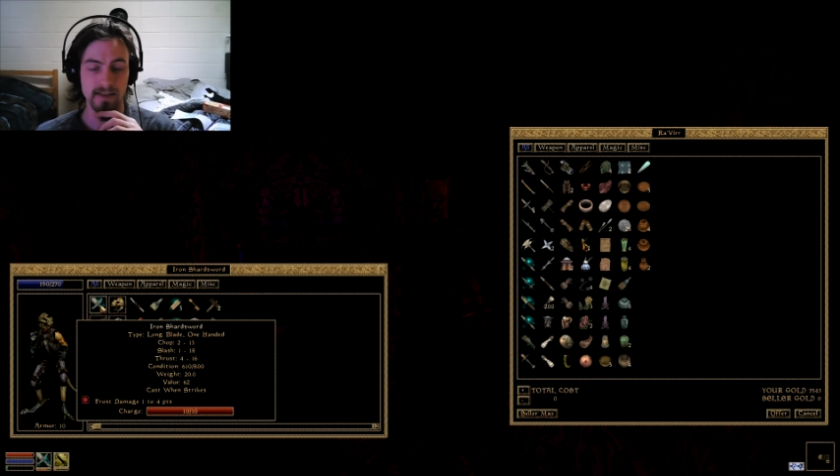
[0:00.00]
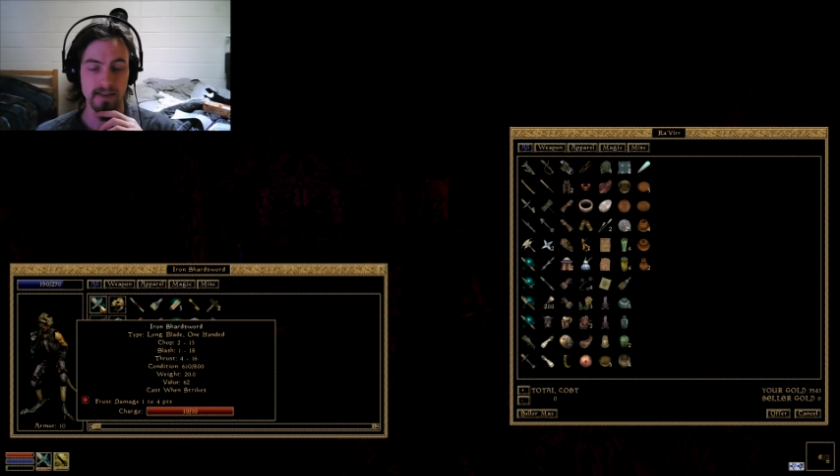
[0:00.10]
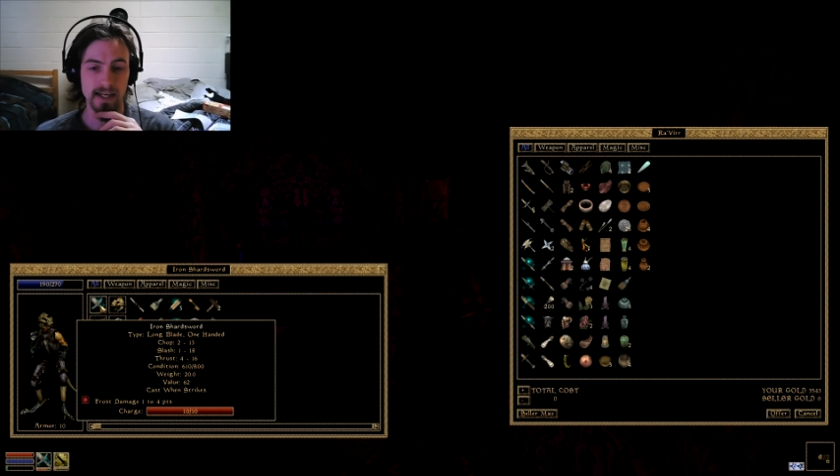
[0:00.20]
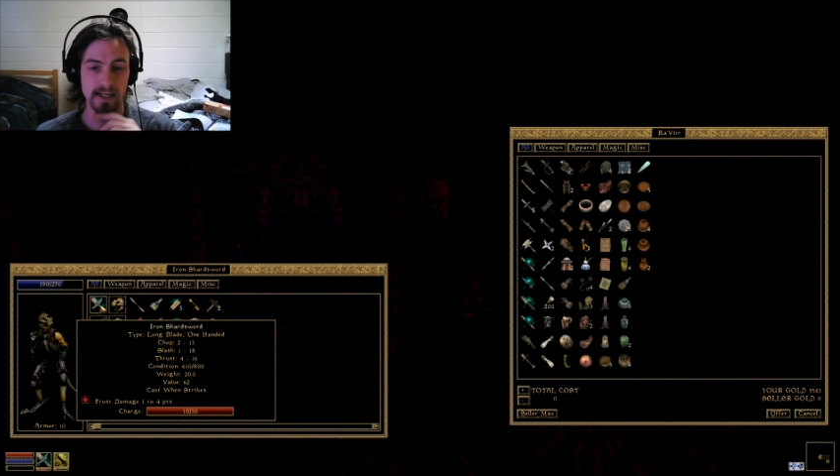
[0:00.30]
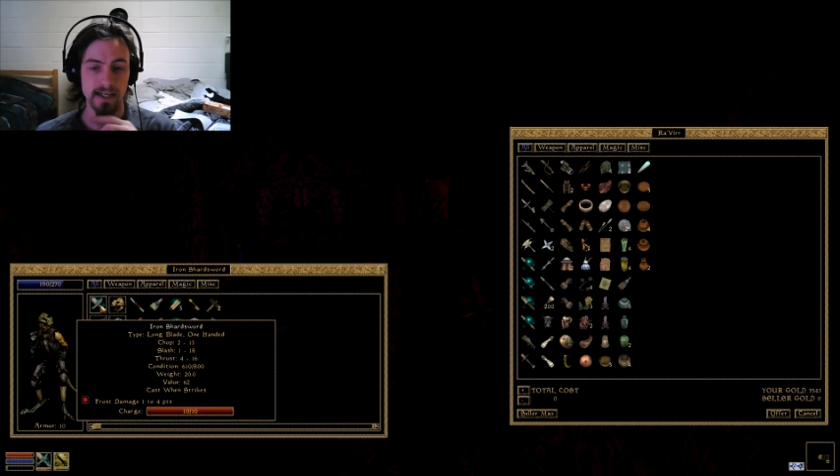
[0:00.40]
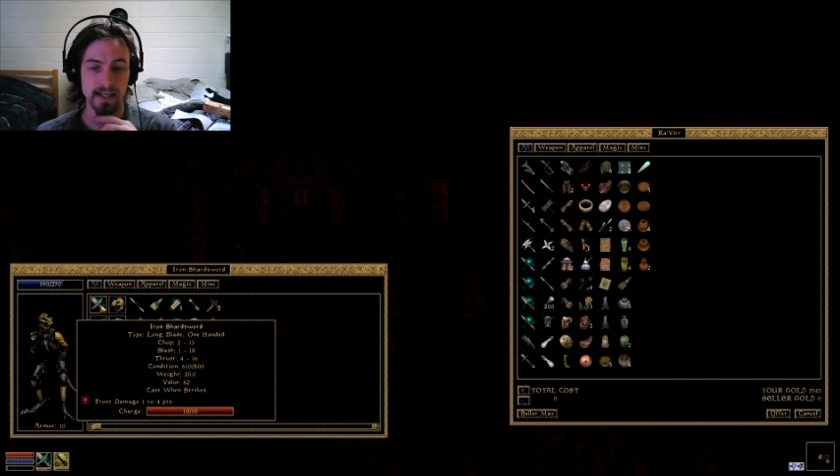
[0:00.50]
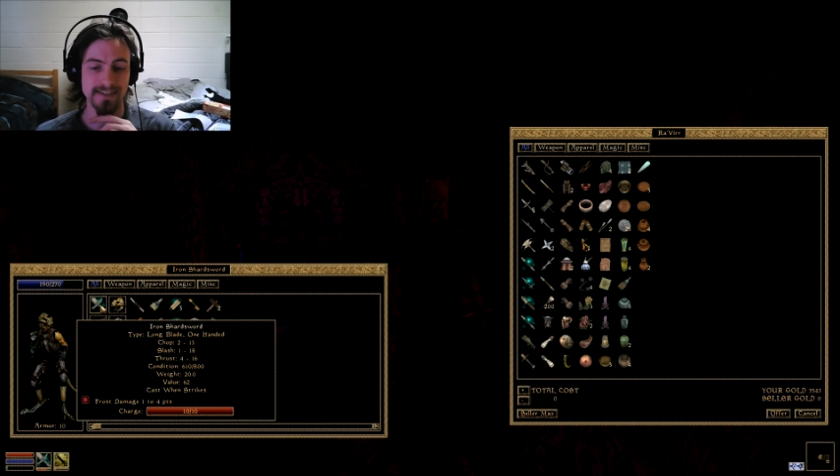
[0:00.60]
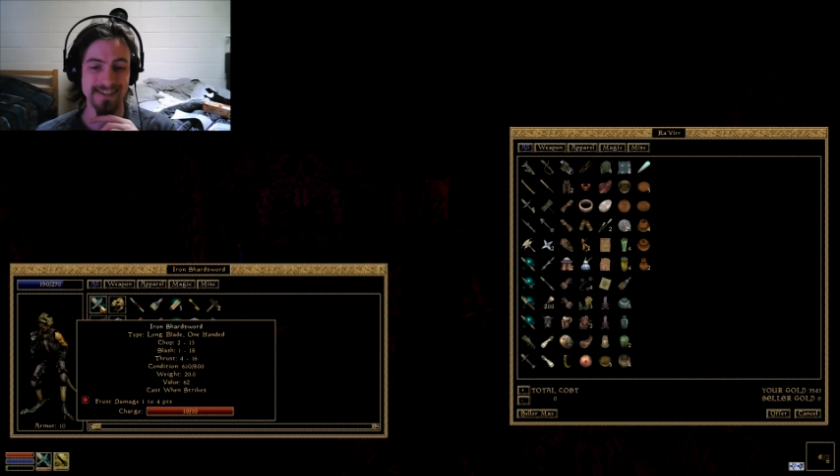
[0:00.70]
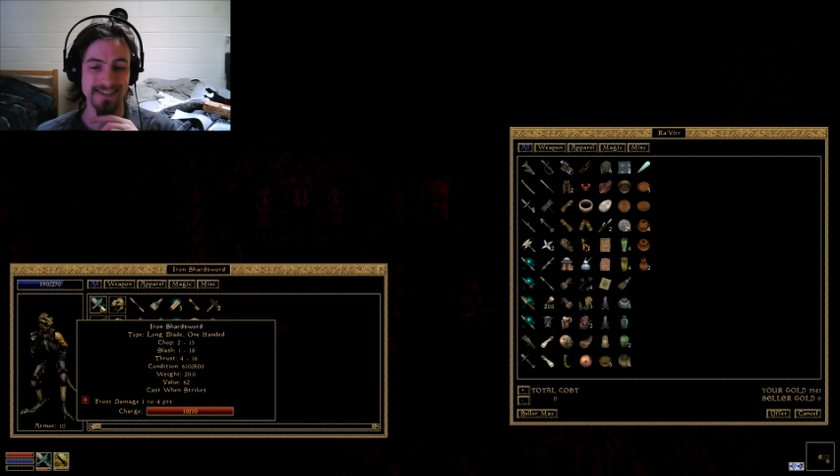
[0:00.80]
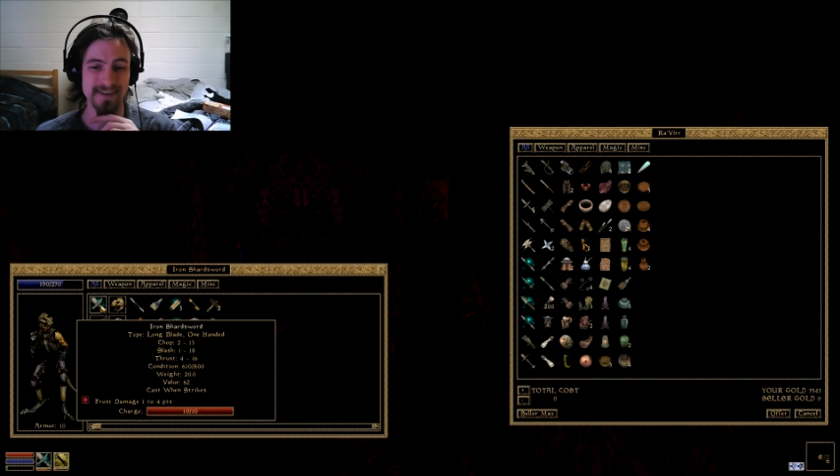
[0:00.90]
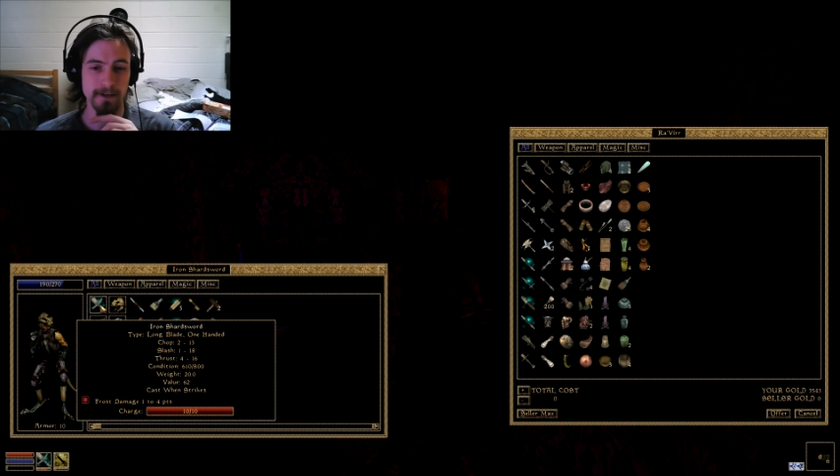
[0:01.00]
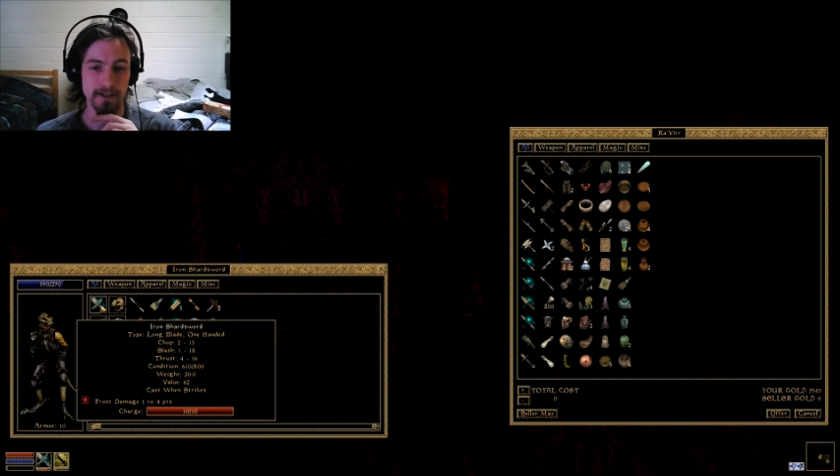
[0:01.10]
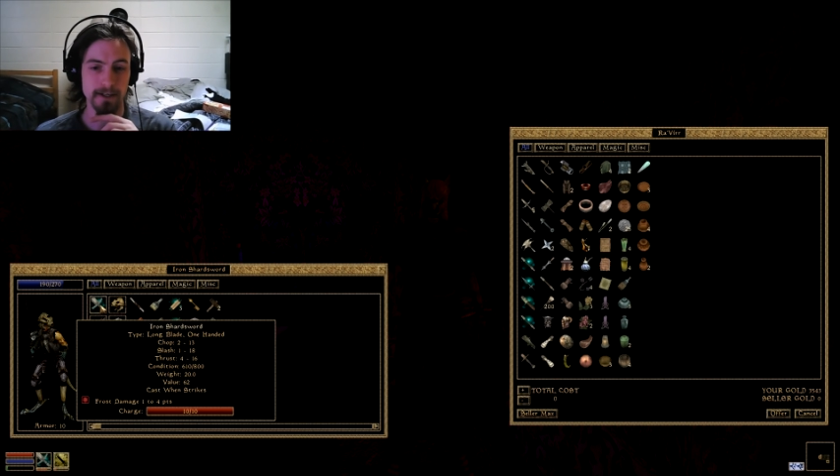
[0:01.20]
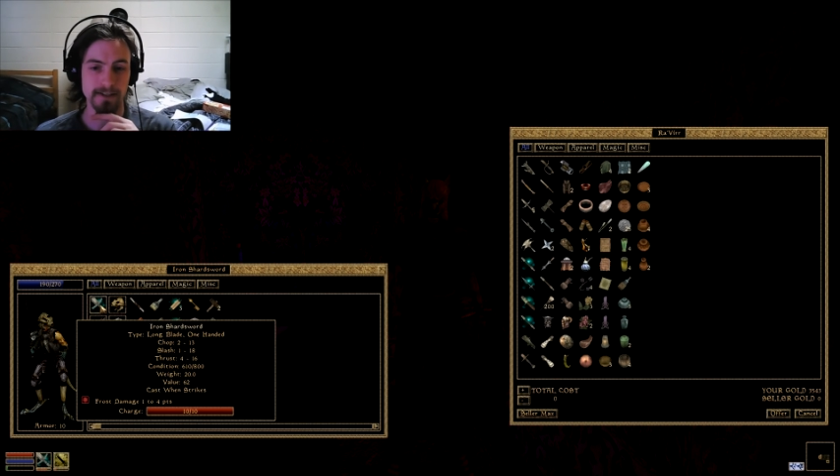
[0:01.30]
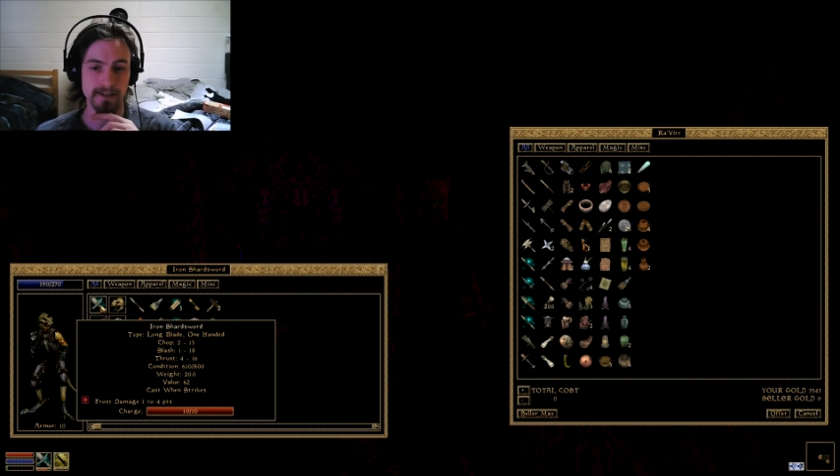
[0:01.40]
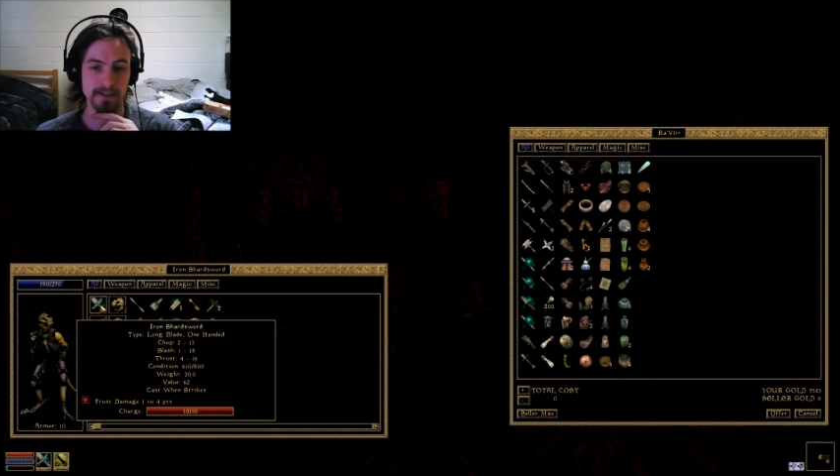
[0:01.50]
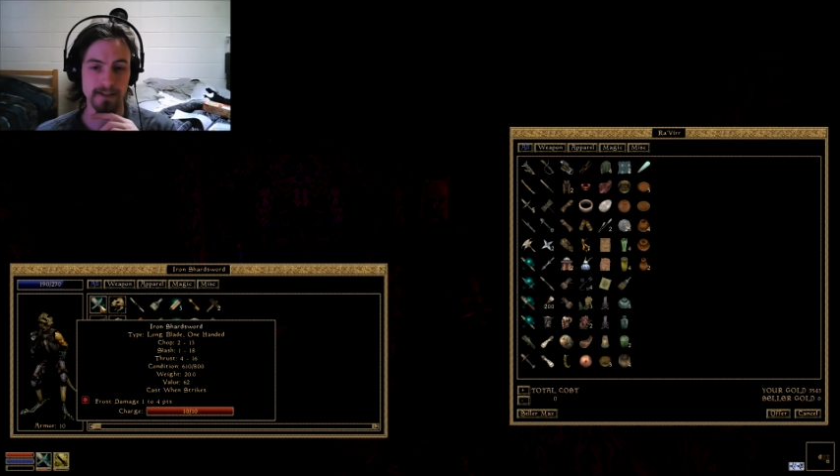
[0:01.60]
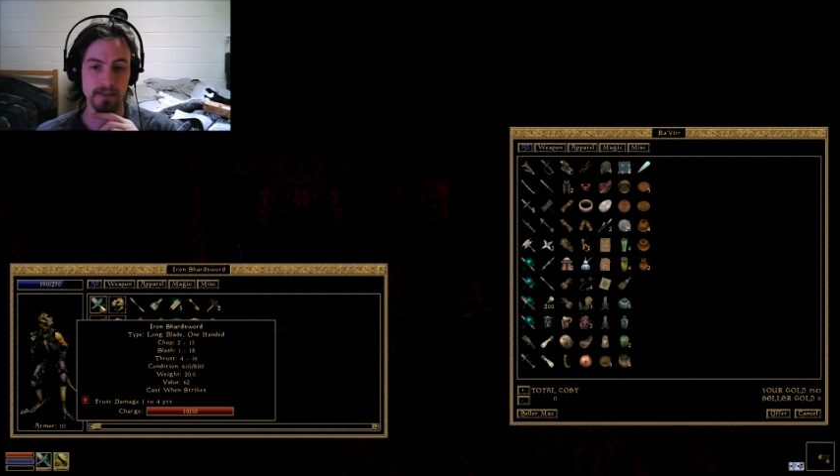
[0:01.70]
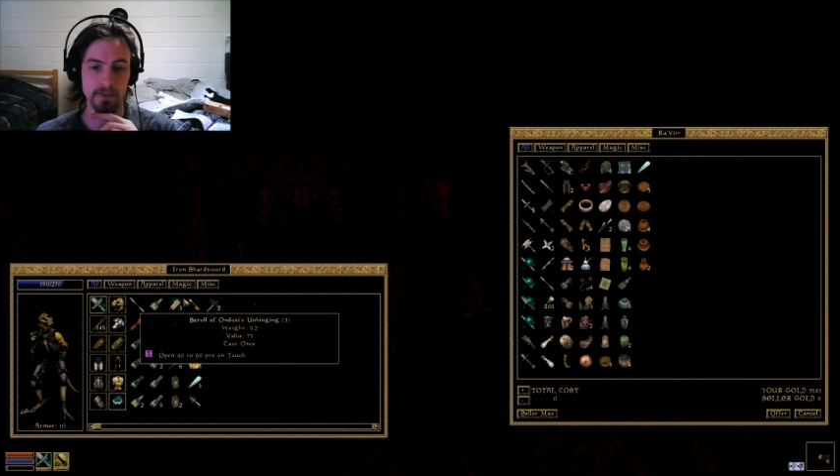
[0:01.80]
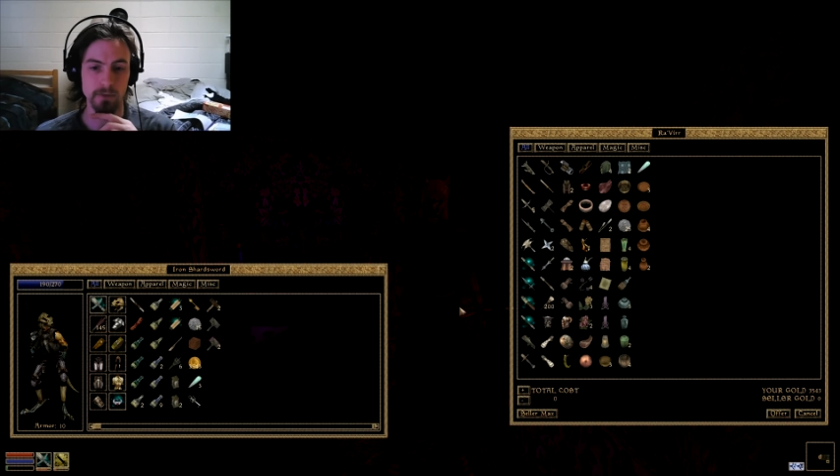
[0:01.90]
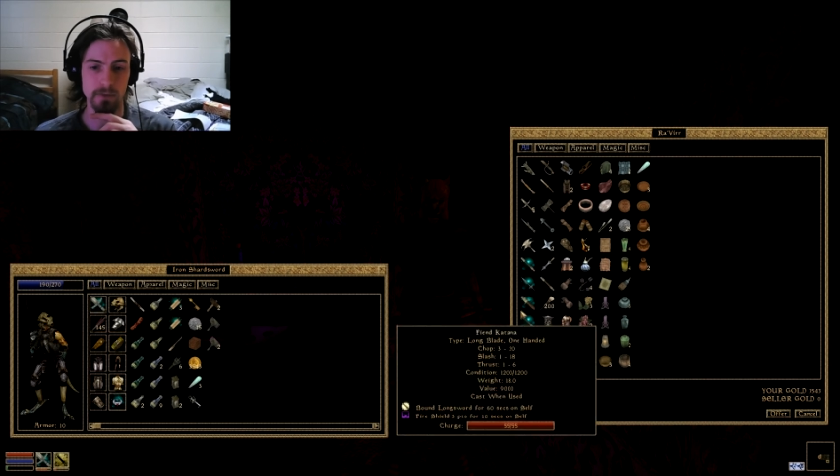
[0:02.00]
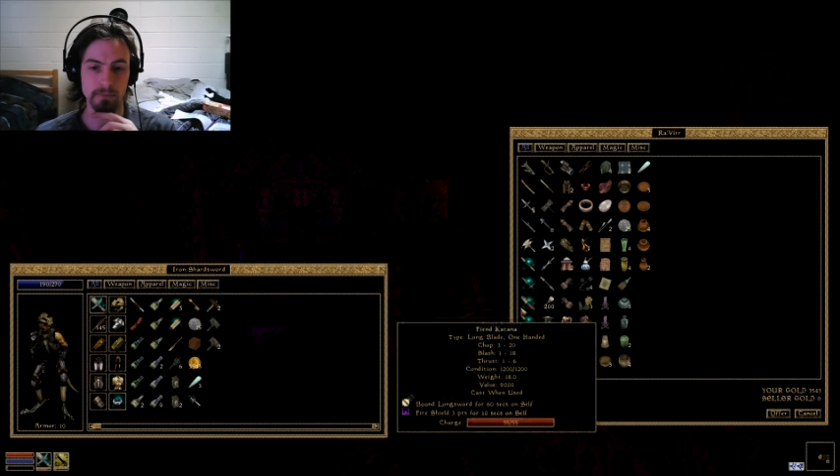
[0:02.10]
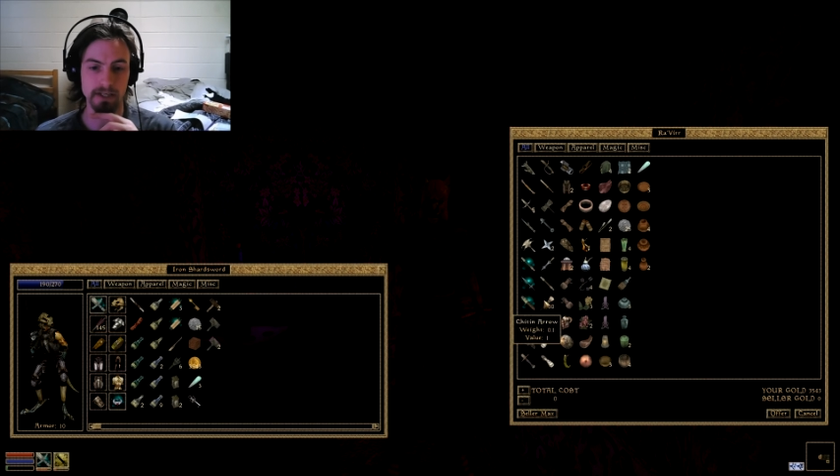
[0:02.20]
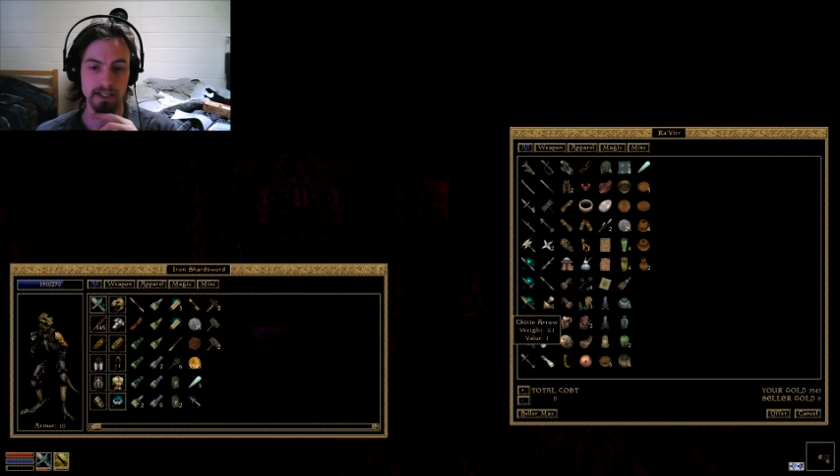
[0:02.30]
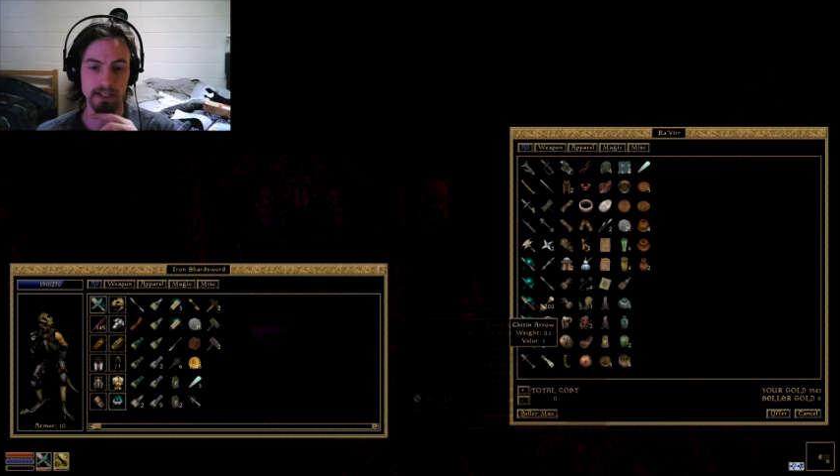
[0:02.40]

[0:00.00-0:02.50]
than his demon one,